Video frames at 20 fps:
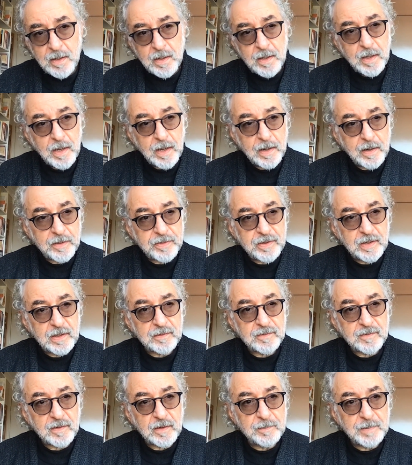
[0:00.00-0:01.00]
and I think
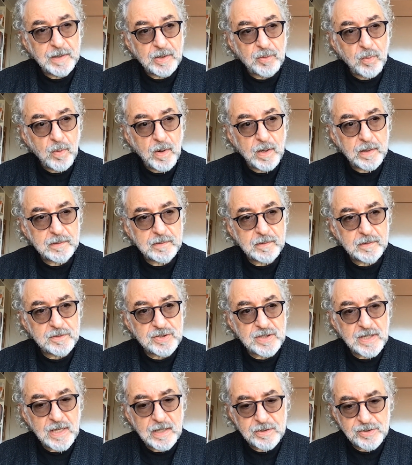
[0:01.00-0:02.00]
it's going to be quite a
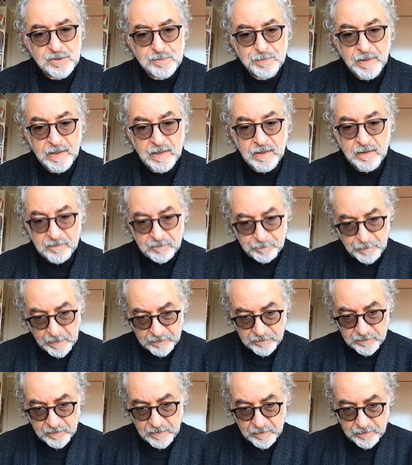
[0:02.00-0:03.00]
challenge bringing us
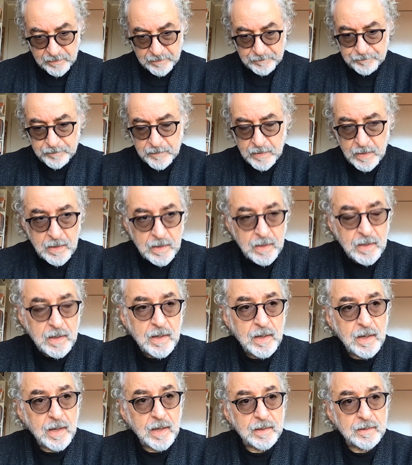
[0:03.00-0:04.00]
back together.
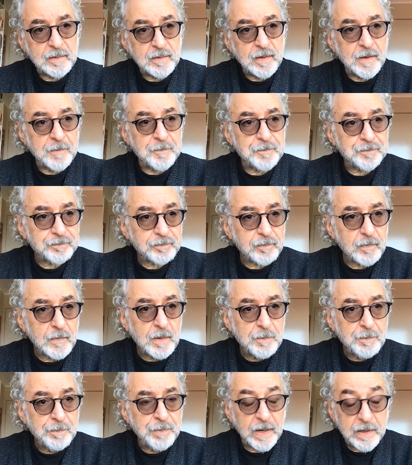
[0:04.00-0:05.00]
And
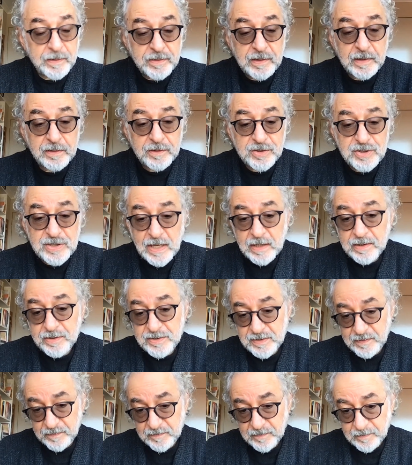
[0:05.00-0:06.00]
but I think the
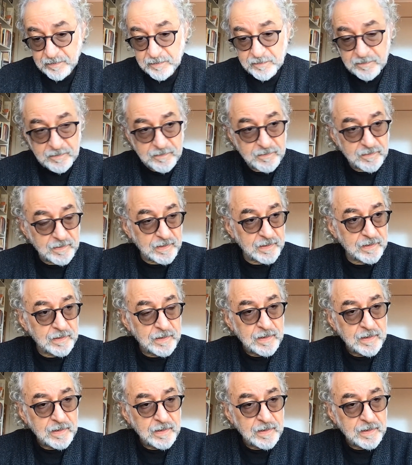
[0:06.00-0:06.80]
challenge is, and this is the